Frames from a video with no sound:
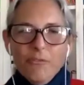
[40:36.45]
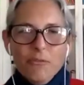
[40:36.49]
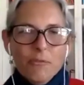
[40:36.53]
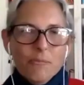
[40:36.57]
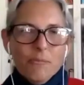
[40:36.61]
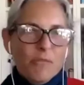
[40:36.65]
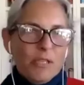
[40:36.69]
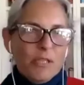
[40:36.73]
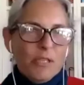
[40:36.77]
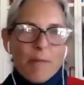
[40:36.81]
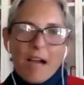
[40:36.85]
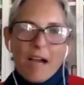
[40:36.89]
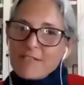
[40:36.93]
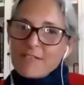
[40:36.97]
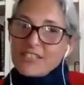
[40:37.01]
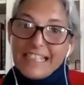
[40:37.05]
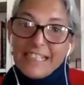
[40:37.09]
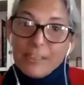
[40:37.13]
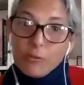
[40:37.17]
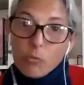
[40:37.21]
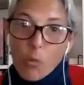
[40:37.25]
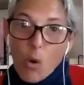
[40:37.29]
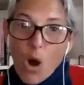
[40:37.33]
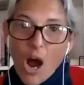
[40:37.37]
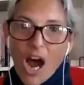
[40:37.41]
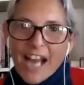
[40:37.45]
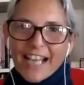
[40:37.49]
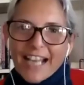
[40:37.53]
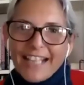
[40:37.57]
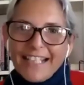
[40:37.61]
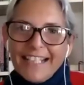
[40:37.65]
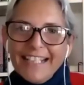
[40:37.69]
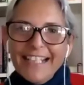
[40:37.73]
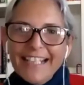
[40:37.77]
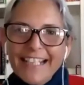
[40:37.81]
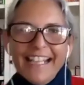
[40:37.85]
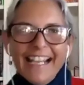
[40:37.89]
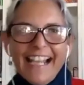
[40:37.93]
We might have seen one,
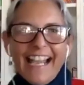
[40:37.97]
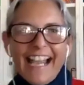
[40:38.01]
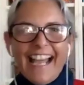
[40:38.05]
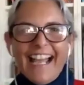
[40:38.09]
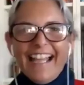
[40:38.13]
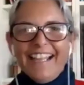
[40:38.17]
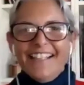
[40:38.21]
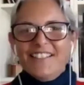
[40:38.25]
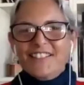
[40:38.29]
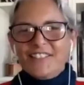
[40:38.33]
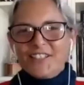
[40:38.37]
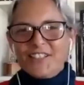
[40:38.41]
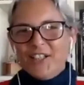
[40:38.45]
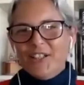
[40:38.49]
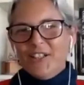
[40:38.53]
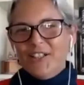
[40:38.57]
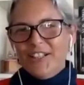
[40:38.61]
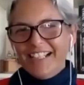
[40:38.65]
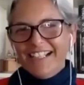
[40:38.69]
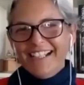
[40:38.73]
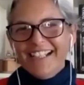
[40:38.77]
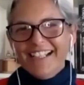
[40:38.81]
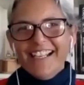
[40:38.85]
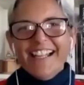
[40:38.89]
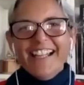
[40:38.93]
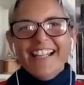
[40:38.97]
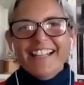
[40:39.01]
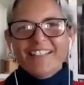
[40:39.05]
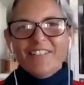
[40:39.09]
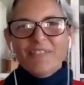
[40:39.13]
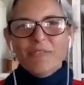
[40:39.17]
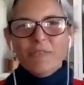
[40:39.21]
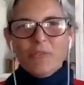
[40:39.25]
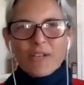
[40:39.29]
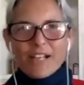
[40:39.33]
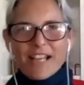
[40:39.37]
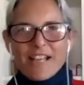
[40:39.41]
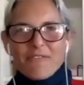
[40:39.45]
and so
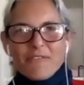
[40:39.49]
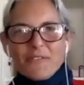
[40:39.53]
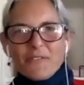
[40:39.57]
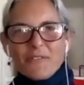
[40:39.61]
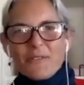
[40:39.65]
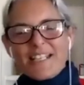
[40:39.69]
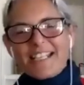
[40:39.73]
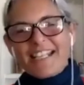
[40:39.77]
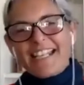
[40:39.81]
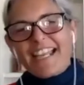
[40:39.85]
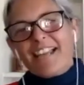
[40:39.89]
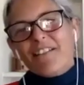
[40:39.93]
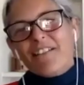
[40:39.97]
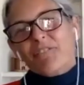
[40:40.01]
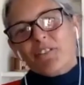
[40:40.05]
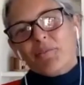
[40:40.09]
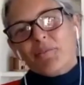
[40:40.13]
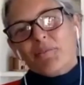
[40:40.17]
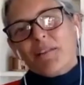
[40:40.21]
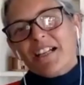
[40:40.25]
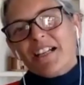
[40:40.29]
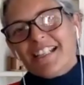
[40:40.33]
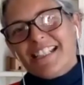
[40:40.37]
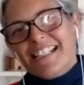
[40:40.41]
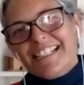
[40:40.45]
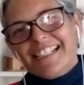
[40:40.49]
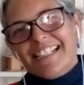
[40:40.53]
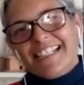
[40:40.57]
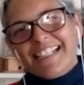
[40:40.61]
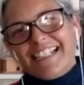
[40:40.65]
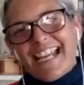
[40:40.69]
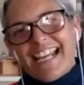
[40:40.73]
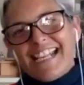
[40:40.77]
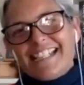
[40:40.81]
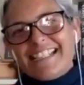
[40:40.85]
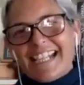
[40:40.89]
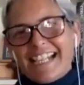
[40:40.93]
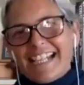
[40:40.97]
whatever we get from our
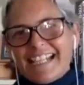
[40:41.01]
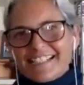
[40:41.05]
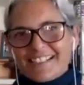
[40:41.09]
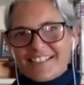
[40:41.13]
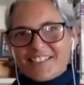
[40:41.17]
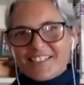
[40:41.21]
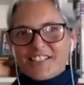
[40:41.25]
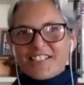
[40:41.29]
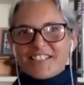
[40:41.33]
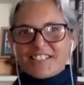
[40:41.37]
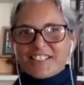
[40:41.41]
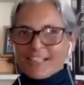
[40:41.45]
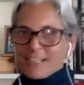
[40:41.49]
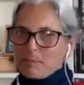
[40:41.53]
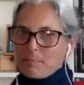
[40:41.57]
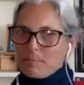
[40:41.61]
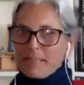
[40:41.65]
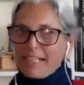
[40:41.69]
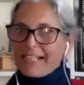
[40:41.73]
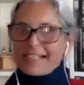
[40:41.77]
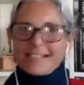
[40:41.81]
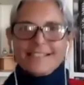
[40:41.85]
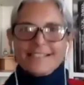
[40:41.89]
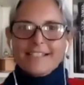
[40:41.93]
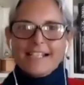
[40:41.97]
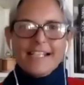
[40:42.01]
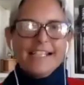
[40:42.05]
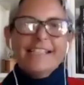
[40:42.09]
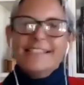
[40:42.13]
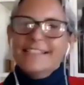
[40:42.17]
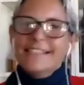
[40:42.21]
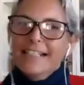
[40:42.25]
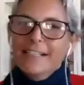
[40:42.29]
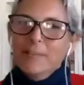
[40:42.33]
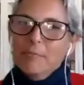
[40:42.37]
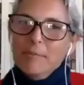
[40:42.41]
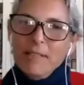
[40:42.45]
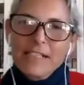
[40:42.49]
EDNA data is going to be
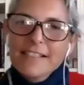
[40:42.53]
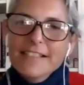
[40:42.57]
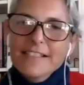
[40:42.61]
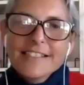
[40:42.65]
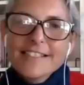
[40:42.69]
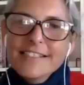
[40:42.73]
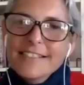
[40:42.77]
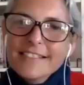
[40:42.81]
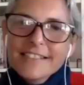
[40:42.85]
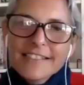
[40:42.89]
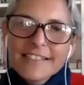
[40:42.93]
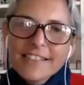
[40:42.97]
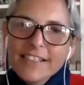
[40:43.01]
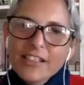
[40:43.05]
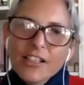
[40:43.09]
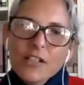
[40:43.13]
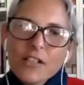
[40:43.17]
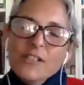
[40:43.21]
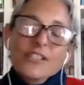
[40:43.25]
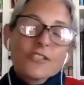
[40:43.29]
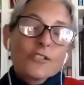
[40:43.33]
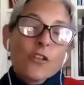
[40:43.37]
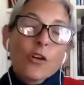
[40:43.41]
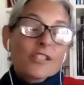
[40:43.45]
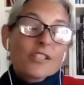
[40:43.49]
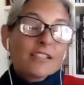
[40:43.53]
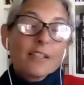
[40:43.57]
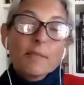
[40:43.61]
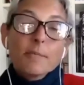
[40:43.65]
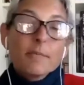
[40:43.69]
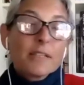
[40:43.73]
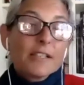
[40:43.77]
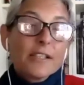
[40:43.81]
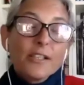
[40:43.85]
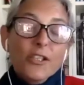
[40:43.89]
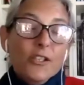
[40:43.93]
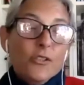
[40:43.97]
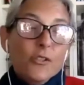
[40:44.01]
exciting, because it's not
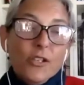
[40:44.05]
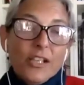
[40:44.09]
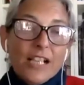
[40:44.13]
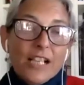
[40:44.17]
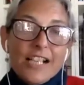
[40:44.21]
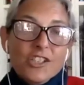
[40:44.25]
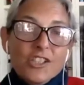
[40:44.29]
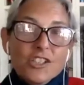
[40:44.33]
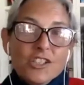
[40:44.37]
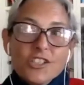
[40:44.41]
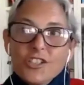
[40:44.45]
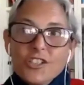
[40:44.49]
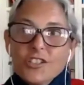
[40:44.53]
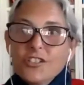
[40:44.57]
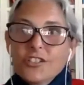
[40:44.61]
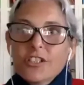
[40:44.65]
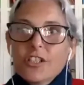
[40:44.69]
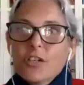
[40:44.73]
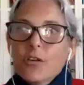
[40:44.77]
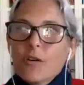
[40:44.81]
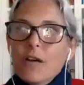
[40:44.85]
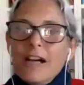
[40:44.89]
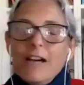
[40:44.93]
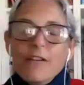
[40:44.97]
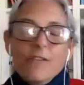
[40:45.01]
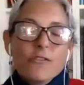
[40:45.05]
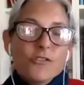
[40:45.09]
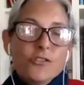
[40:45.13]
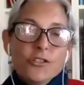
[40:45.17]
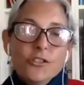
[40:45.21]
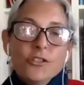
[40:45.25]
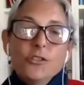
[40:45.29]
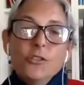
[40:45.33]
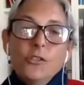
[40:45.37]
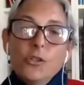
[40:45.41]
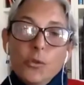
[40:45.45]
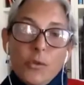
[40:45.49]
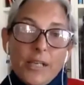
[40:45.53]
something that you can actually just go out and
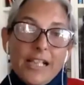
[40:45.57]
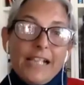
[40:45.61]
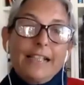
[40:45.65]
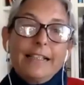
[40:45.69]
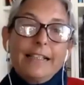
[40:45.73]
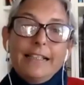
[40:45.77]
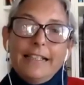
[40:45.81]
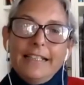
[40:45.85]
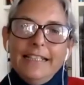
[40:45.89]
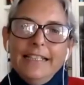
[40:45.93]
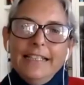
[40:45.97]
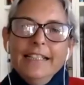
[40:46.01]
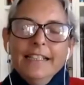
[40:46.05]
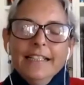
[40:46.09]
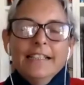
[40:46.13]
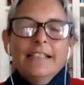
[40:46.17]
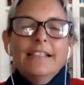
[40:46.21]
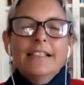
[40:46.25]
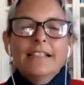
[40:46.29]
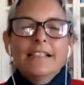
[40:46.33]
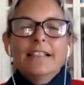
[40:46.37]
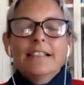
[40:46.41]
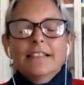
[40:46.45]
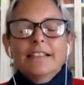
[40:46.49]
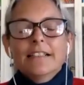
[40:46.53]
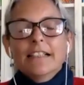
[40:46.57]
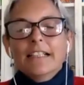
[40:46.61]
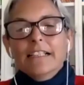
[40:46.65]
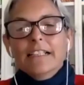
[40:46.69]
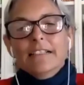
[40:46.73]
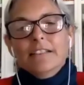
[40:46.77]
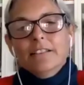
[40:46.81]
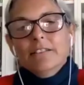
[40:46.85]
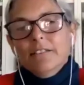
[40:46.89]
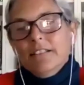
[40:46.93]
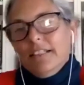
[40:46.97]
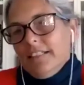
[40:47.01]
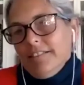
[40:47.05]
do quickly, like
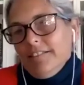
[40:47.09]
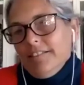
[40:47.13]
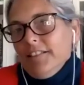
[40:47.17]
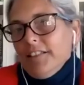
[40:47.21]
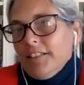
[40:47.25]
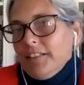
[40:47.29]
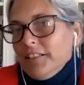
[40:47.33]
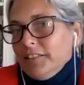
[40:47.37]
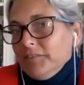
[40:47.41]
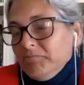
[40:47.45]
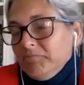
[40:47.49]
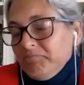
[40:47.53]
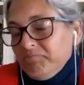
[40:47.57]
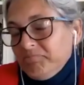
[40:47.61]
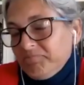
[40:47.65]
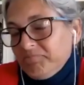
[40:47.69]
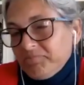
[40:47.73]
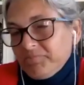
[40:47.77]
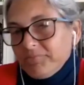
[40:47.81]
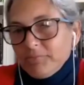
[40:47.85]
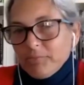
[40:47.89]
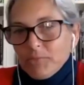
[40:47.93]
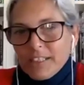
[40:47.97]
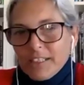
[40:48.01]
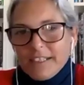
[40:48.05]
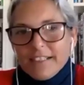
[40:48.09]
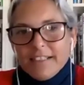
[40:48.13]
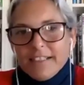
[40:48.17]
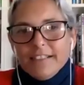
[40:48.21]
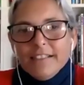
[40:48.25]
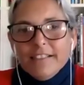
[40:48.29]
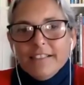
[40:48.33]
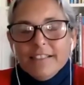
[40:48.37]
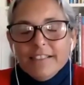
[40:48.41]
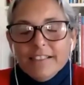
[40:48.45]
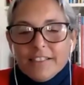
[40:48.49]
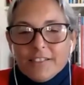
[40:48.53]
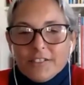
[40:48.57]
with
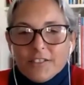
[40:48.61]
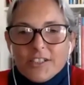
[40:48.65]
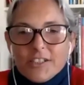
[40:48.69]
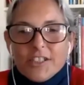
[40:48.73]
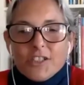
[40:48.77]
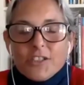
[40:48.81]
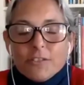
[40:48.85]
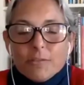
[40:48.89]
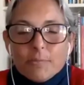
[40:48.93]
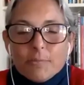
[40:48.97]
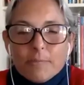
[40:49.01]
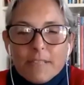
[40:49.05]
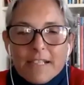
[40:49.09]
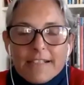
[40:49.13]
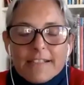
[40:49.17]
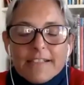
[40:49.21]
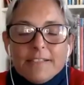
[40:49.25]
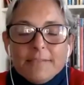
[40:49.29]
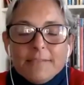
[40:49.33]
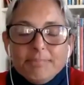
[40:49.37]
a traditional method.